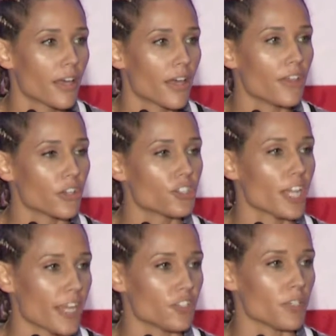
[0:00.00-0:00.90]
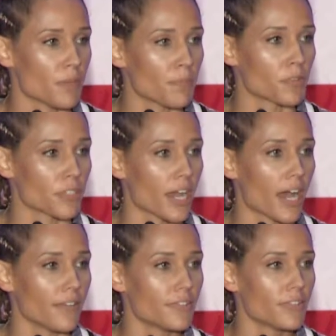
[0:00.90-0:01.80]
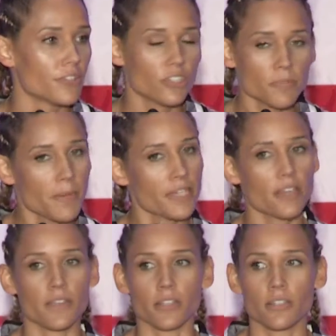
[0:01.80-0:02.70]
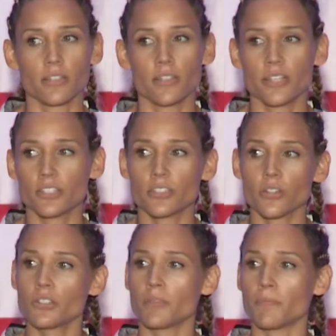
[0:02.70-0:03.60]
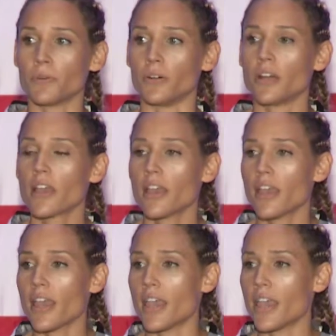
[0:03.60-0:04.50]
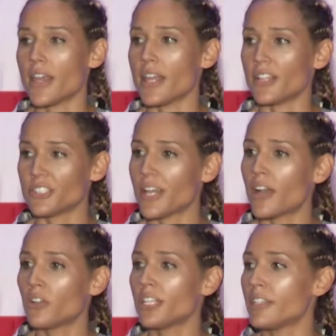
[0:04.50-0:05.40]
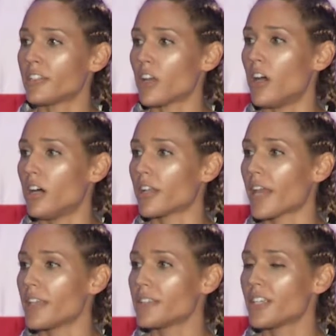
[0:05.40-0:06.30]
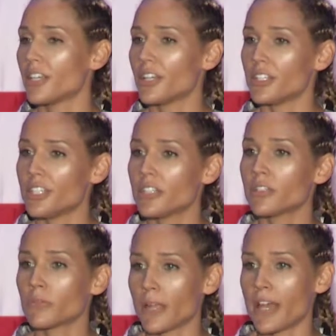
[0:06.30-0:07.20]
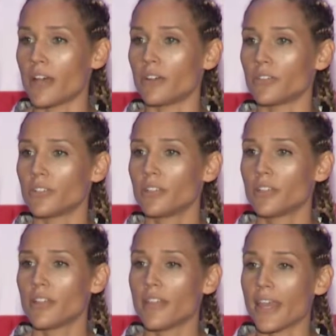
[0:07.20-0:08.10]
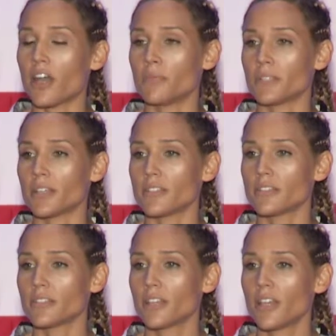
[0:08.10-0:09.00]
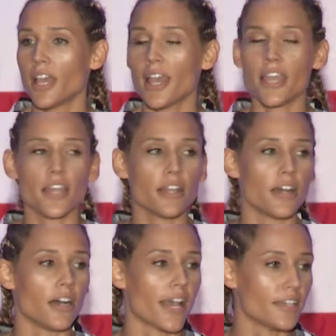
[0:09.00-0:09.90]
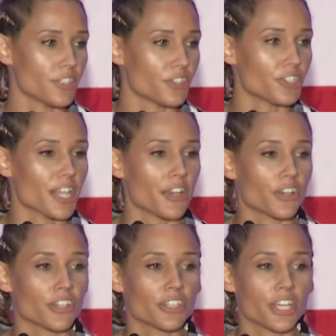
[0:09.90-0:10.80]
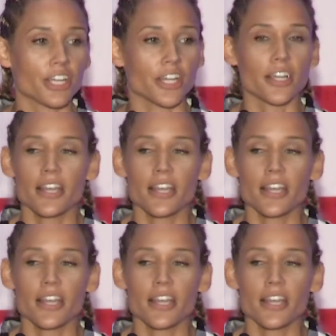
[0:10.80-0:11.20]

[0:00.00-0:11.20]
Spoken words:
they're changing people's lives just by giving. It's so simple. And it's not only during the holidays, year-round, they helped us. And as you were saying earlier,